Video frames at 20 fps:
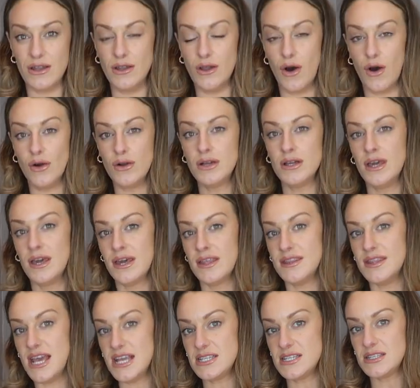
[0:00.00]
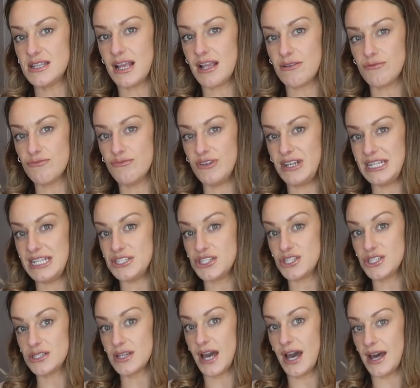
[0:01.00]
long. This is like really
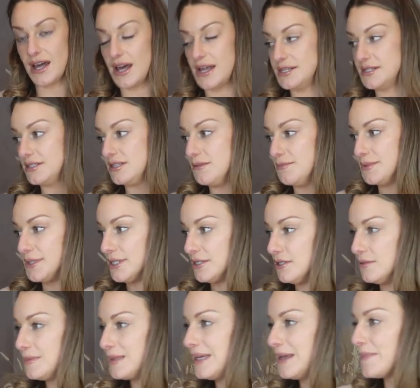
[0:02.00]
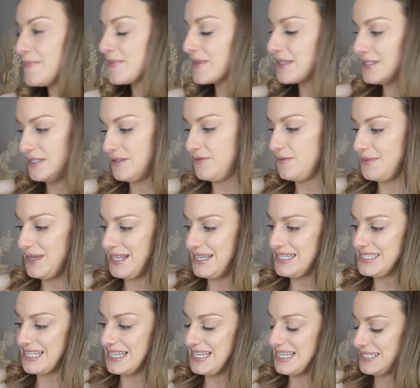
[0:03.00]
just cut under the boob. So for me it
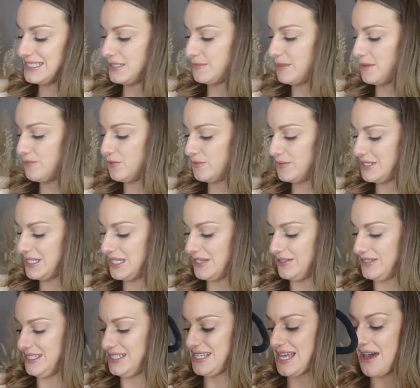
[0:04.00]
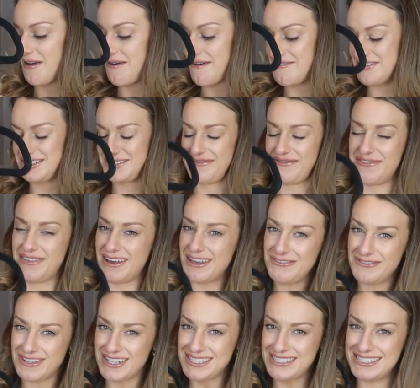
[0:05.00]
needs a little bit more material. However, it's
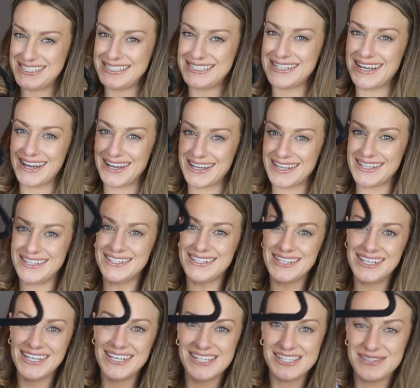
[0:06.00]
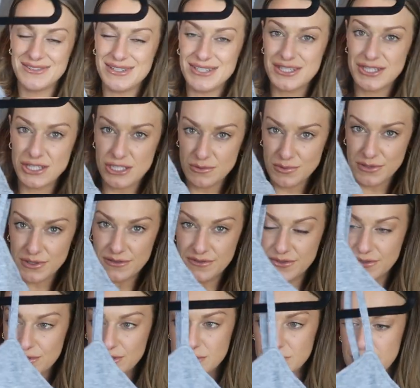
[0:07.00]
£5.99, so it's super
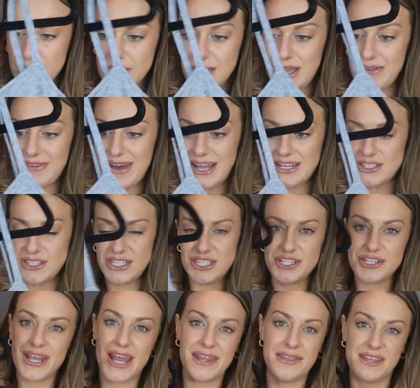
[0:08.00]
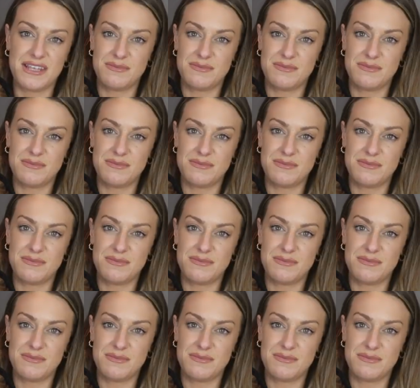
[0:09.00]
affordable. I've actually shared